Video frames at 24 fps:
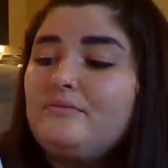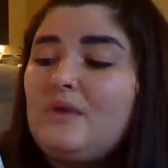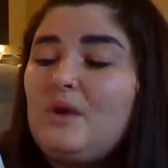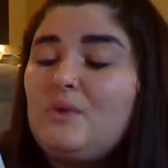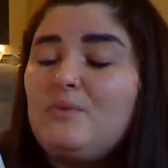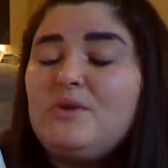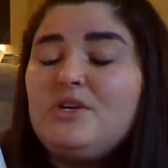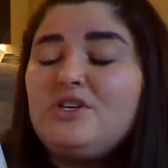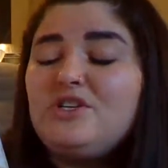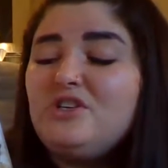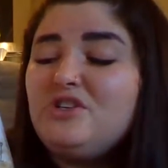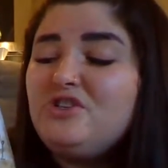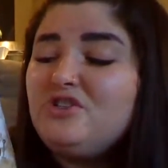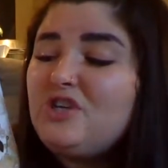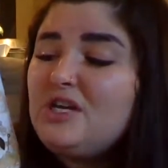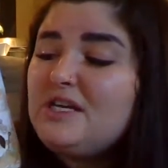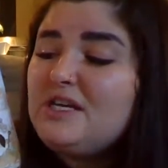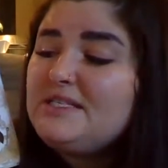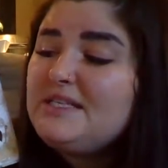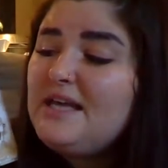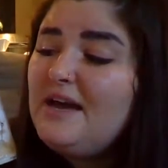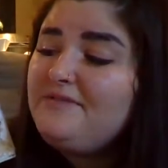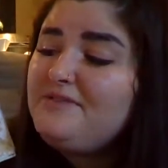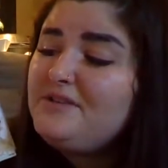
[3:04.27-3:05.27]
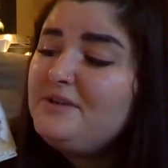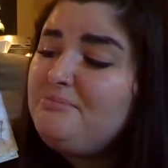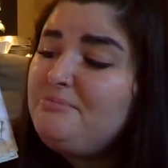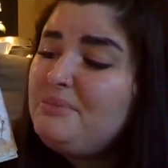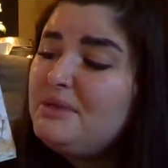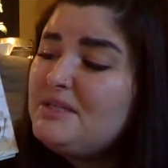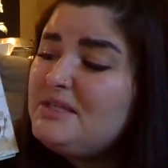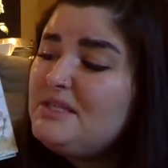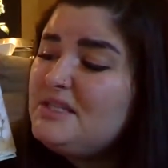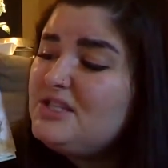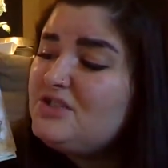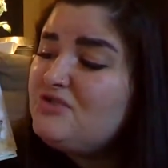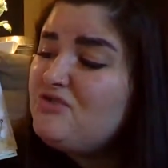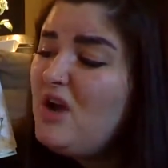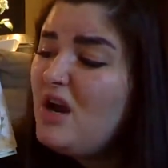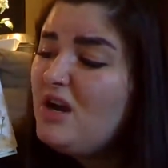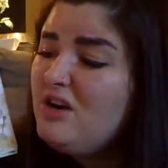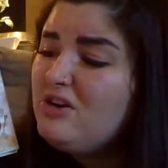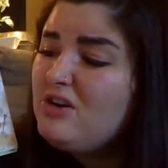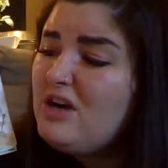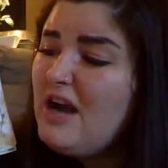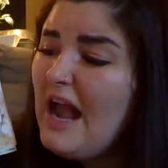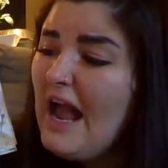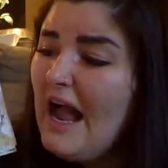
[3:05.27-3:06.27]
"We shall just have to build a
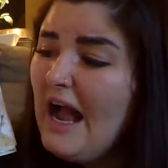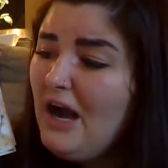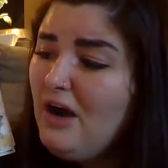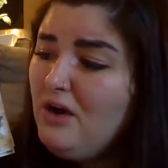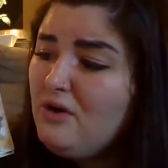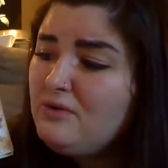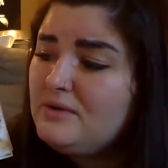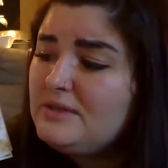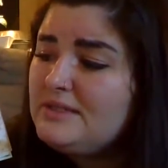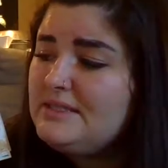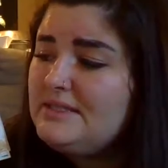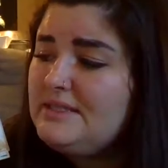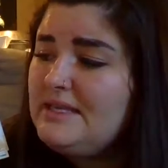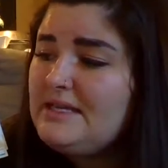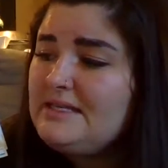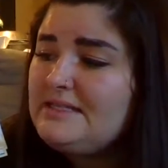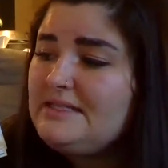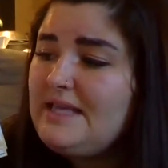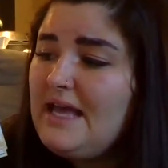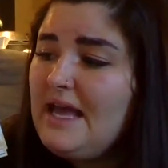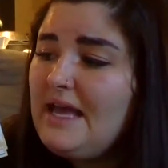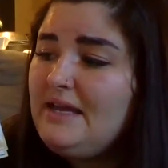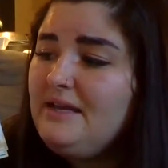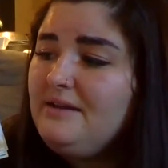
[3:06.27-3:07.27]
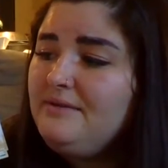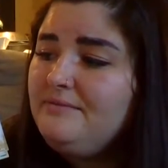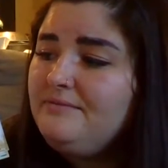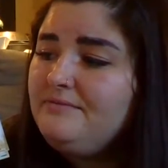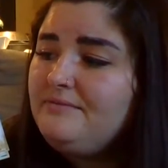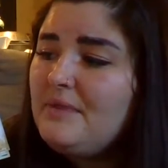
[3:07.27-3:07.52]
stronger house," they said.